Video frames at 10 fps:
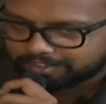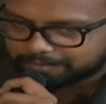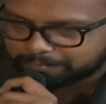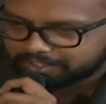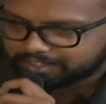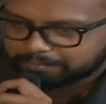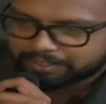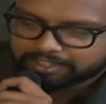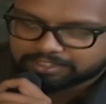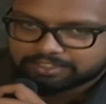me, my
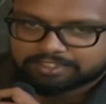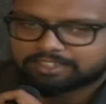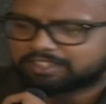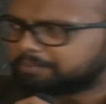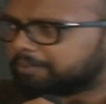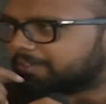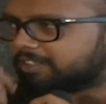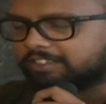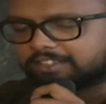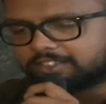cousin, my
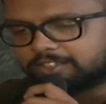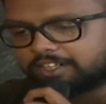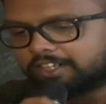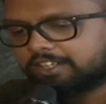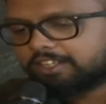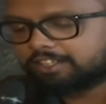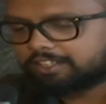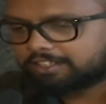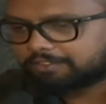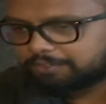brothers and all,
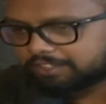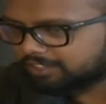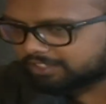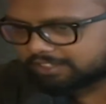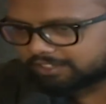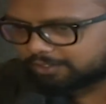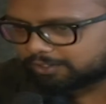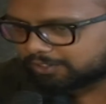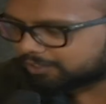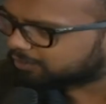we just
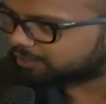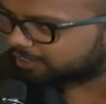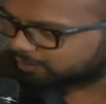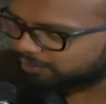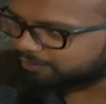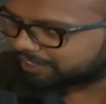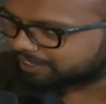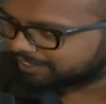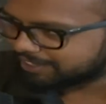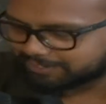took the dole with
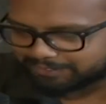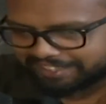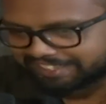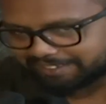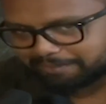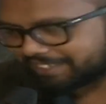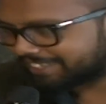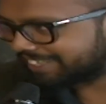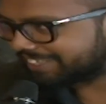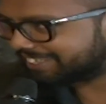us, wearing the
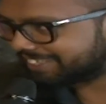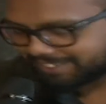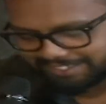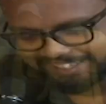Bursi shirt. Wearing